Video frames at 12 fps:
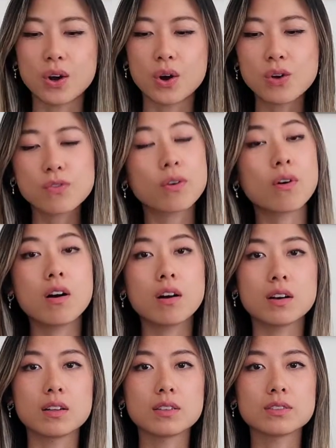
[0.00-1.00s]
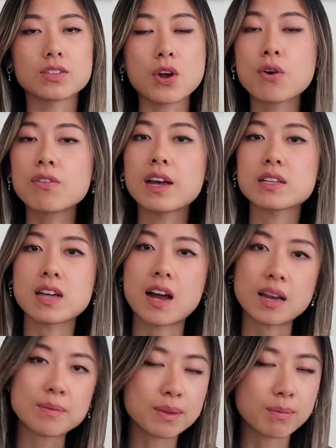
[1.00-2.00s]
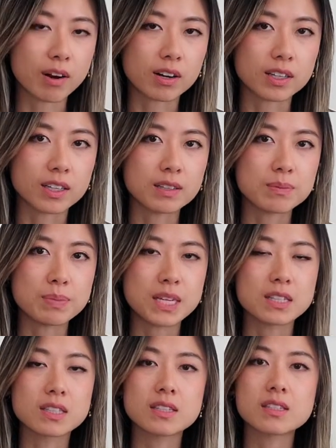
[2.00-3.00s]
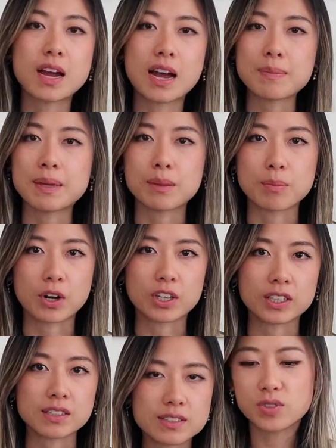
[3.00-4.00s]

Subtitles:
Overall, know that time in the market beats timing the market.